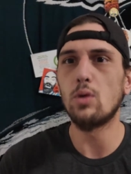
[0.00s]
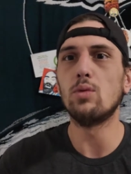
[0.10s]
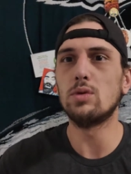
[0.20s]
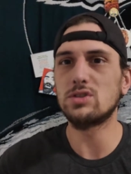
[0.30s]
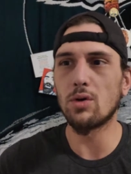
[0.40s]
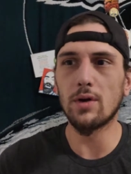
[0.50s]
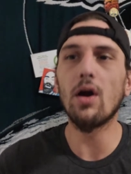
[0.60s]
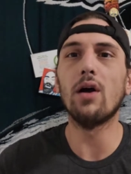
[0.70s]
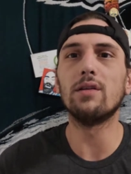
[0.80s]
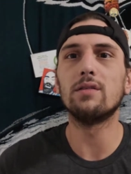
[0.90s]
know what's
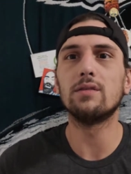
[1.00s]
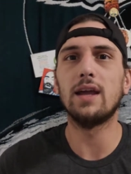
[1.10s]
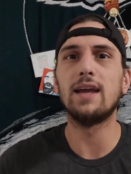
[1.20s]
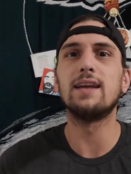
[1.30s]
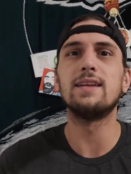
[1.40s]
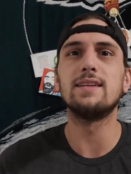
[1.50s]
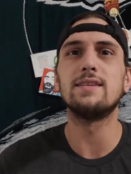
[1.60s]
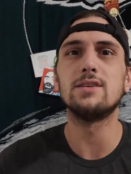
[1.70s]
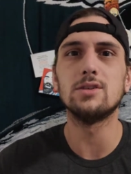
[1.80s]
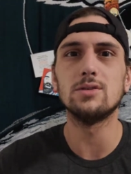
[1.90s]
going on,
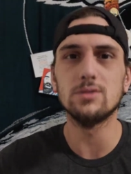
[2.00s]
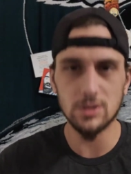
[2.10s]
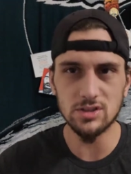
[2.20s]
and they're